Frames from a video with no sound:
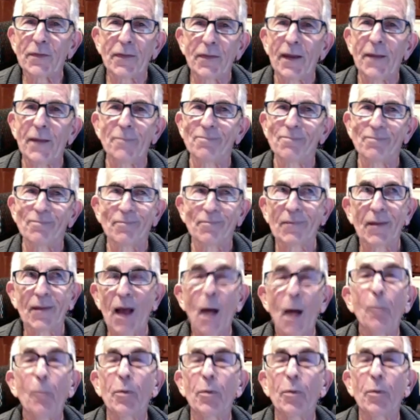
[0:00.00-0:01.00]
that
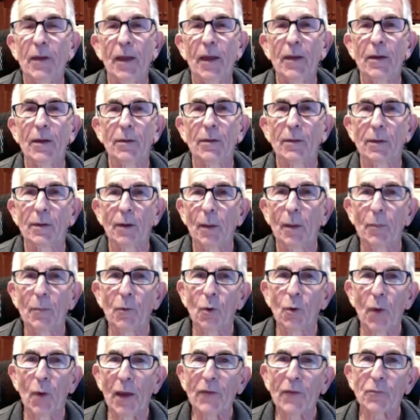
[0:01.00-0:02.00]
complicated, and I'm
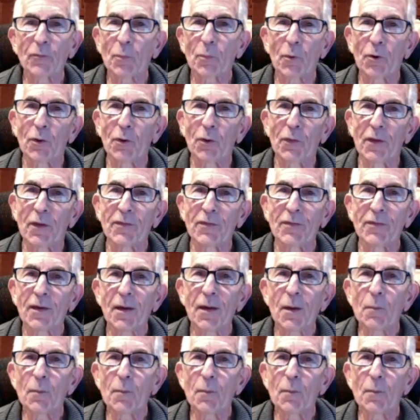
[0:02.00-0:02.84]
no expert on this,